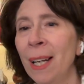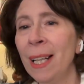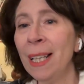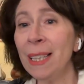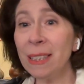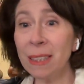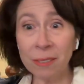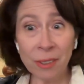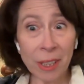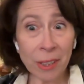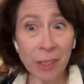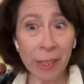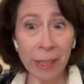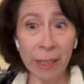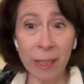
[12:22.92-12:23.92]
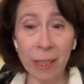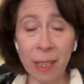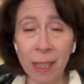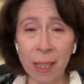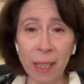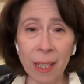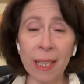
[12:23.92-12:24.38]

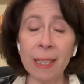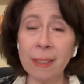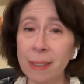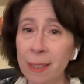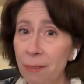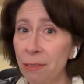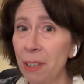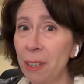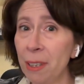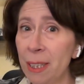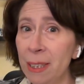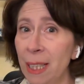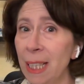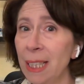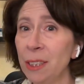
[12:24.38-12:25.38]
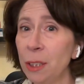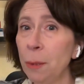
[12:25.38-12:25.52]
it definitely takes